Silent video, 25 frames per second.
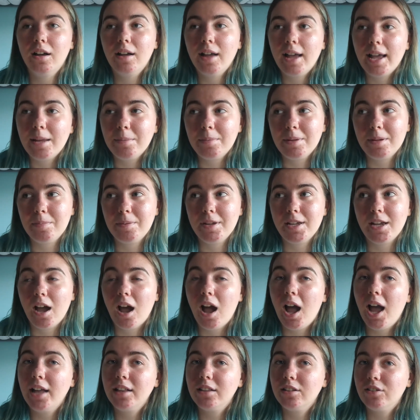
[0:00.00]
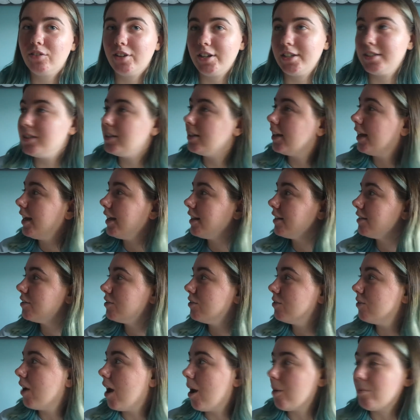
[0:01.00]
ABB. I had the grace to get
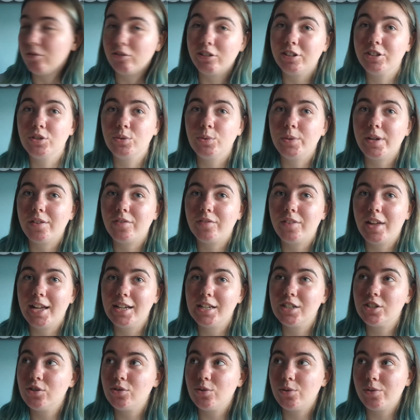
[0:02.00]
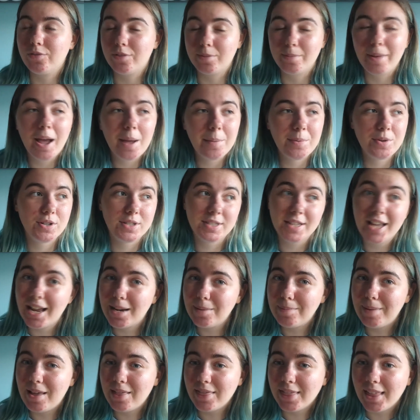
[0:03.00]
into Aberystwyth, and I don't know if I'm happy or sad
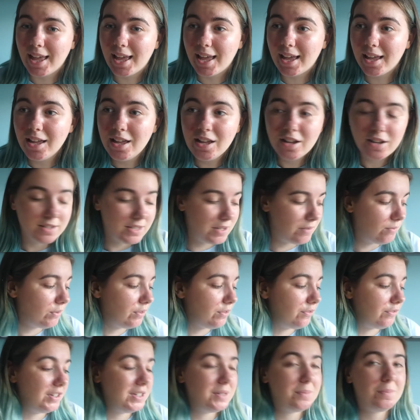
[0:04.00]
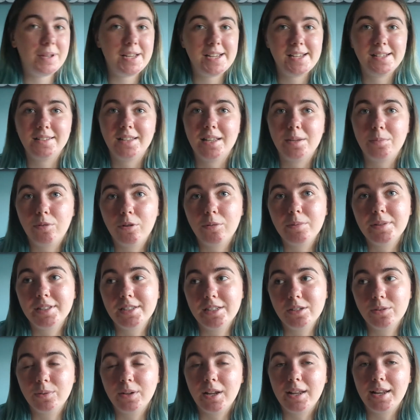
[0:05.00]
about that, because even with 3 B's, they probably
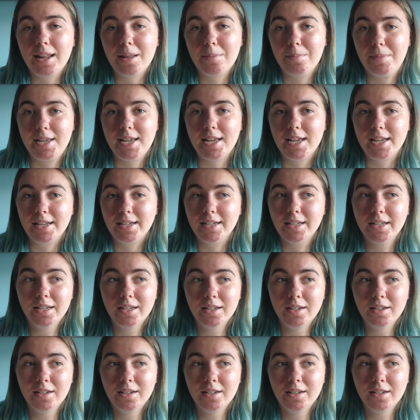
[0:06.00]
still would have let me in.